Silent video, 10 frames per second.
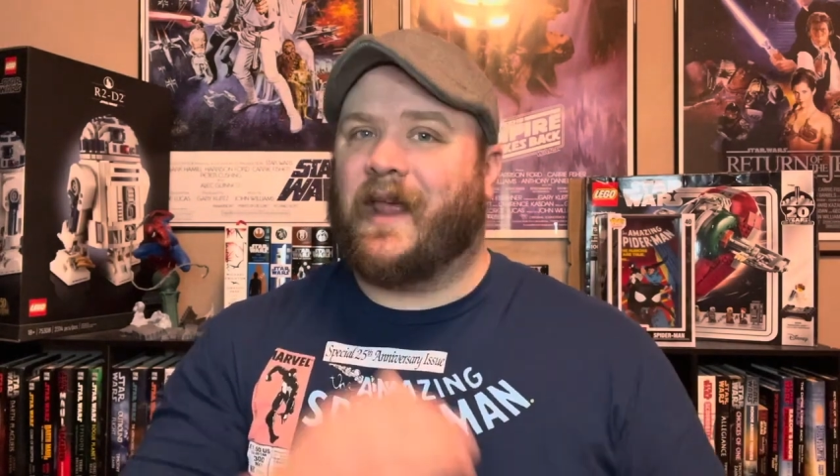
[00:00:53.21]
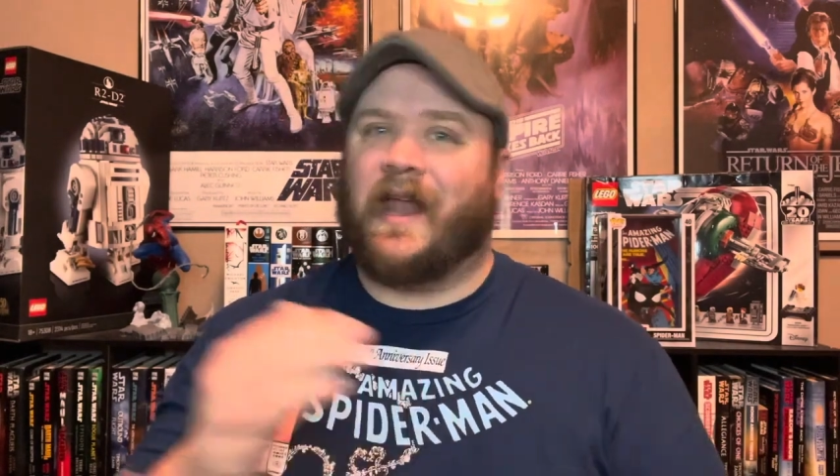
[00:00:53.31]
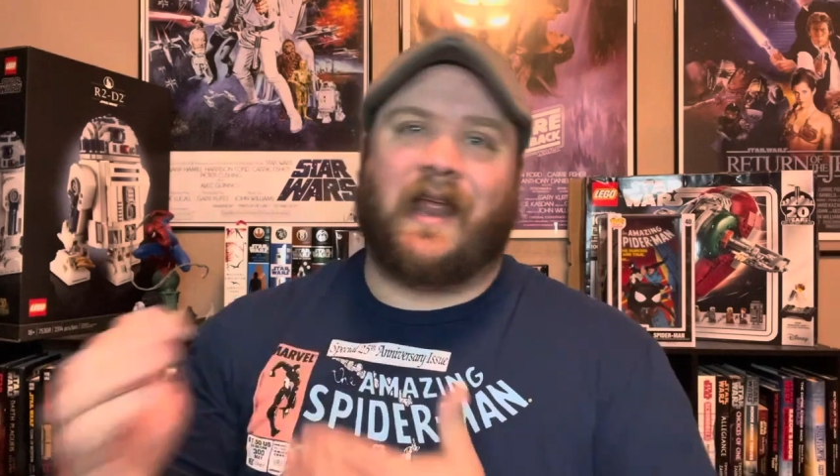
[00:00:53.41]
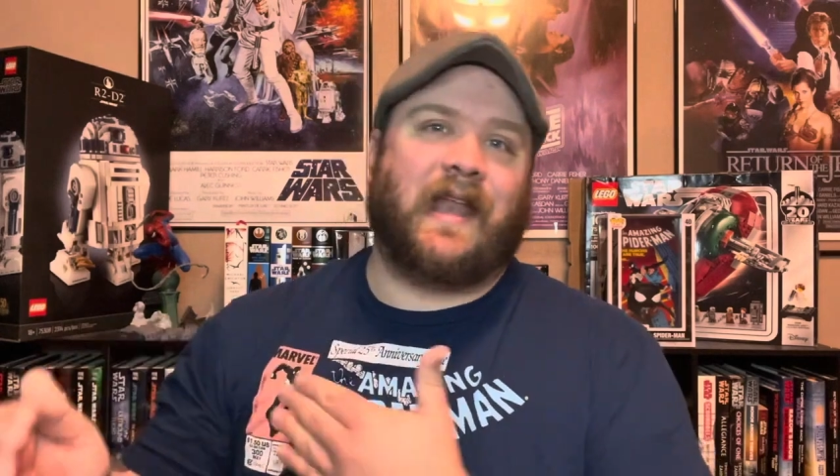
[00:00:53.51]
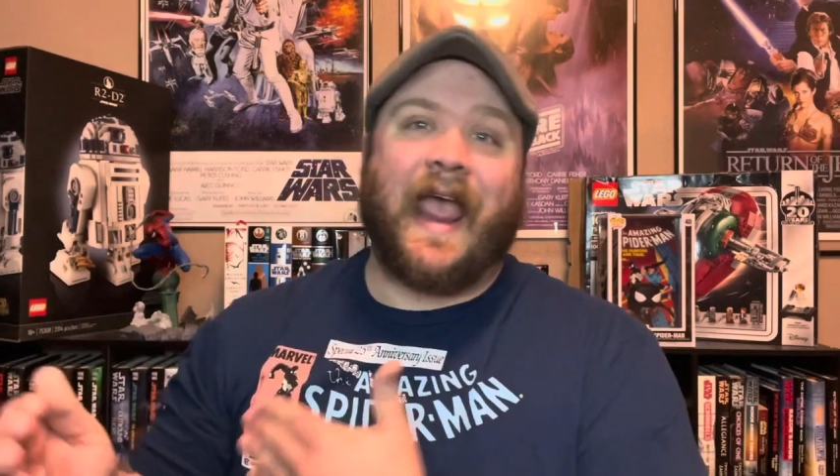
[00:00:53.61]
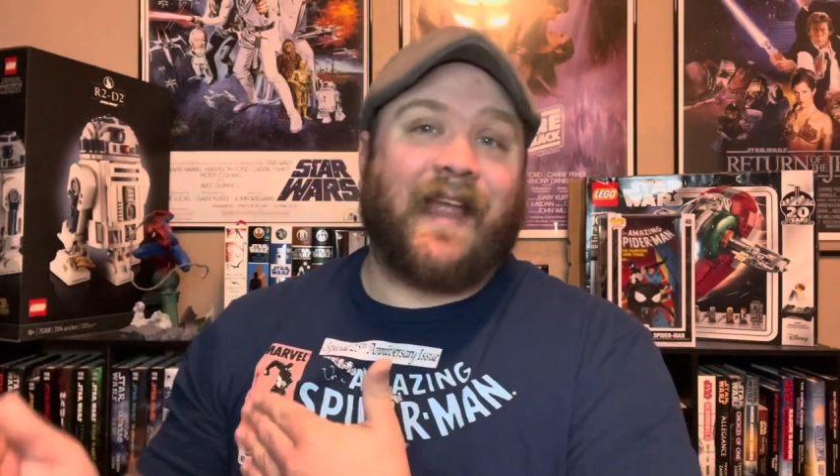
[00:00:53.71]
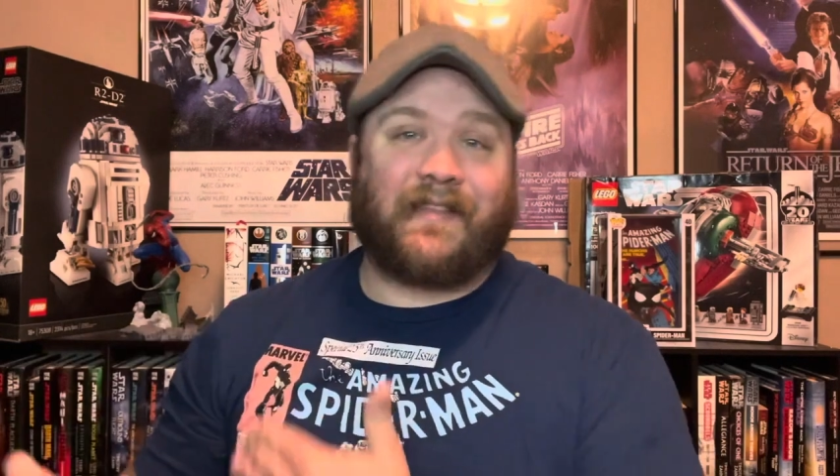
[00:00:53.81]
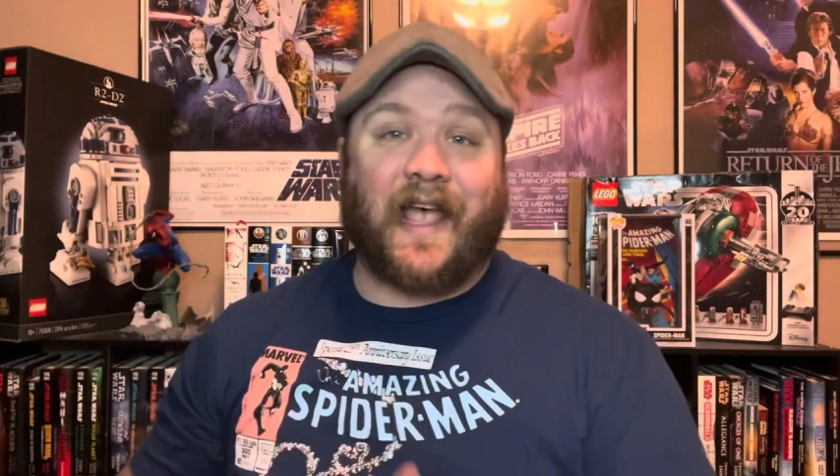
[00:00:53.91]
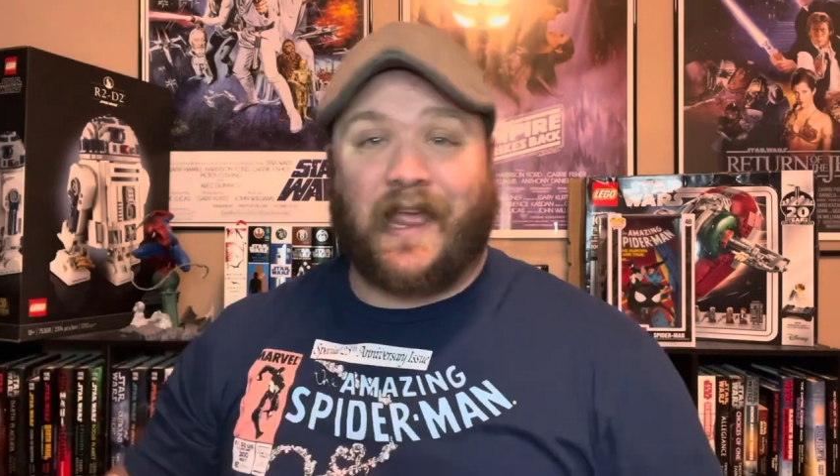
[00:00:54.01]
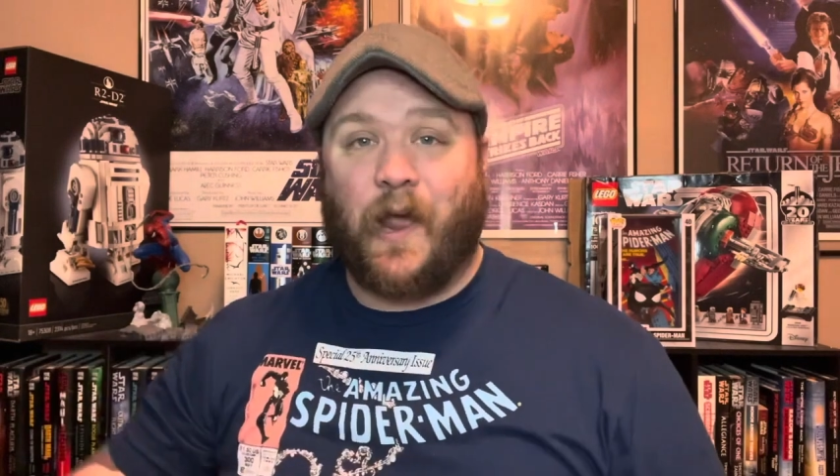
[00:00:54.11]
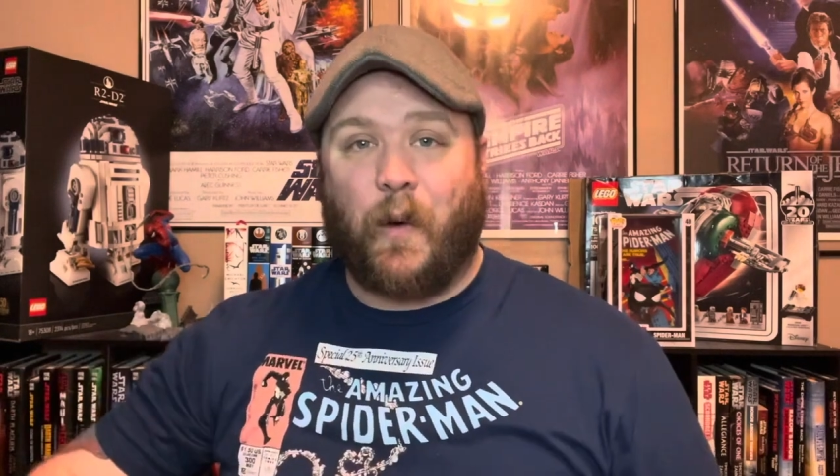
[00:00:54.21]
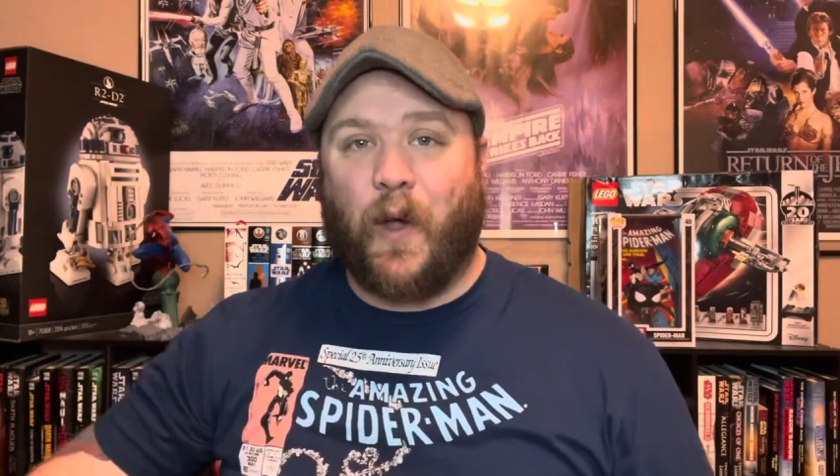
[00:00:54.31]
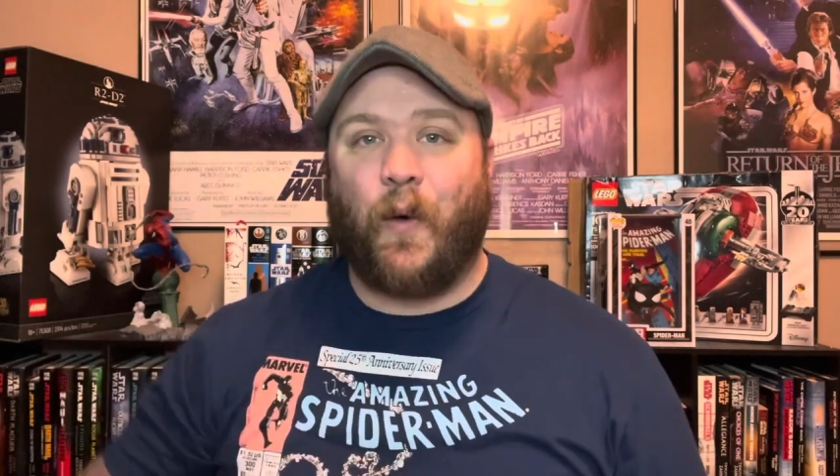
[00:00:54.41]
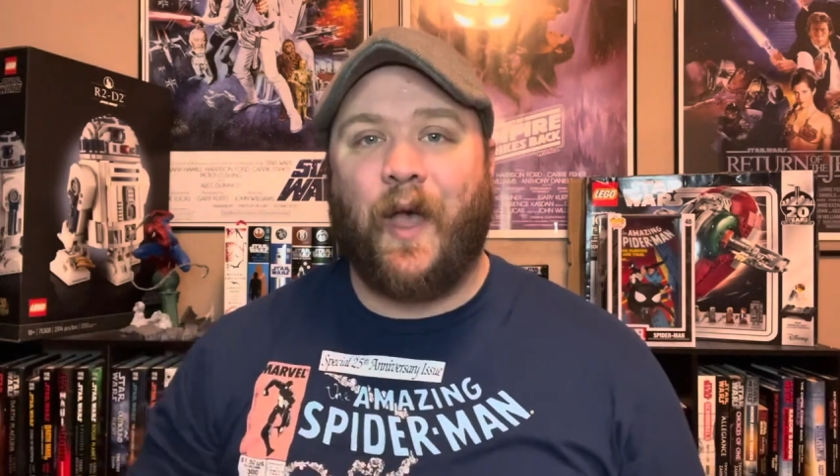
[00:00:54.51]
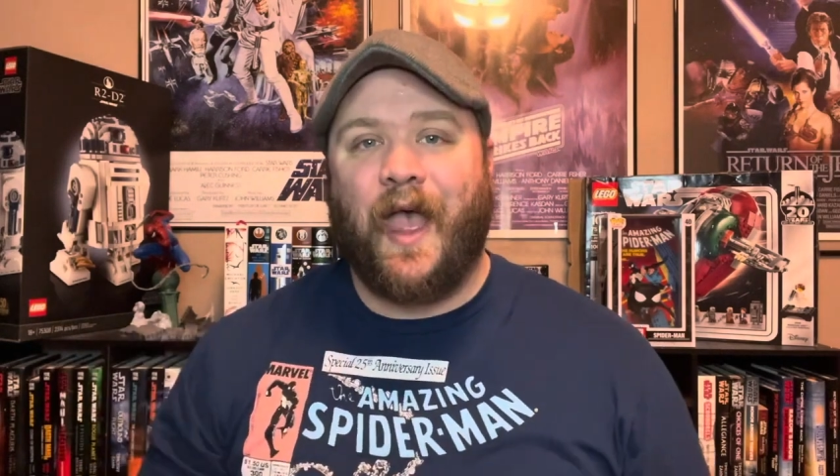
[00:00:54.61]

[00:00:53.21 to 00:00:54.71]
and an anti-hero.